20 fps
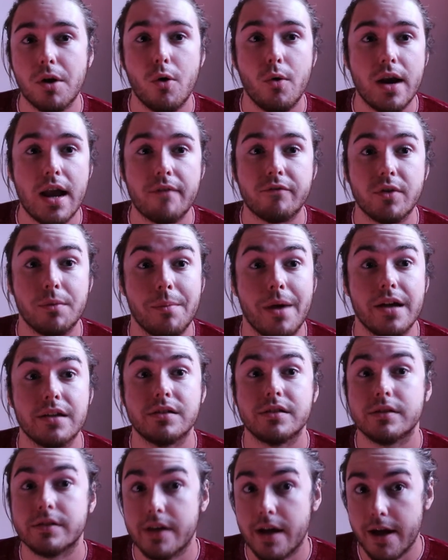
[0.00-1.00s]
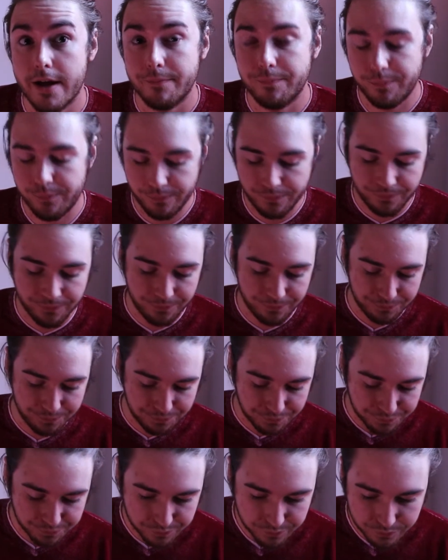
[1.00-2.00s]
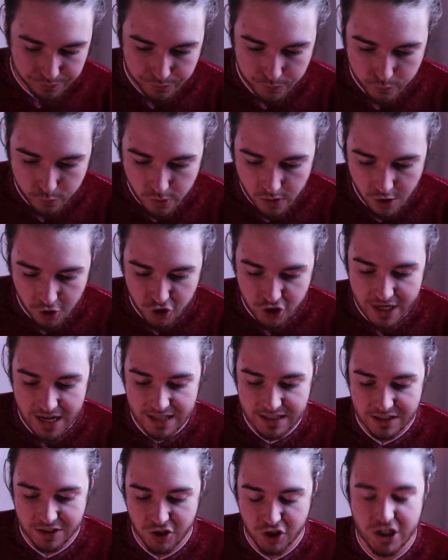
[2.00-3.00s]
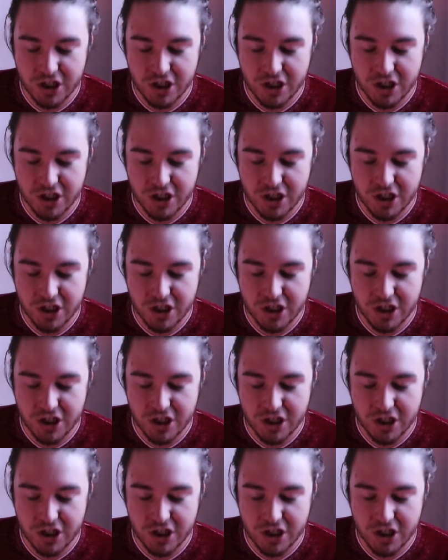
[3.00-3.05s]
going after my son. She kind